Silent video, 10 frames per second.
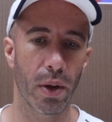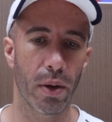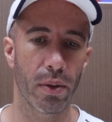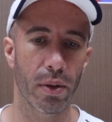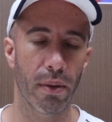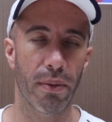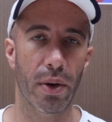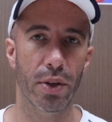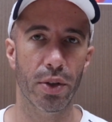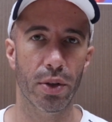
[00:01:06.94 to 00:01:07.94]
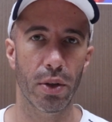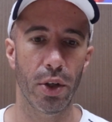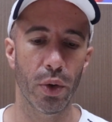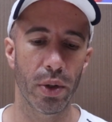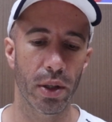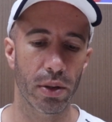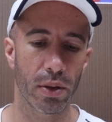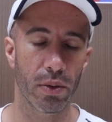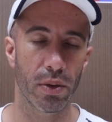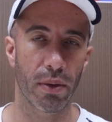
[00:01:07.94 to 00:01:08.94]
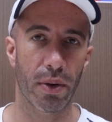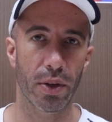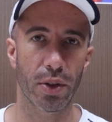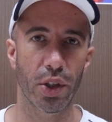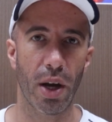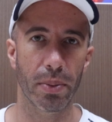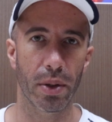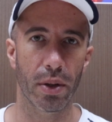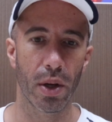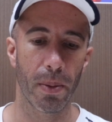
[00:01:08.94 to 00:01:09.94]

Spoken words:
in the first unit, in the first chapter.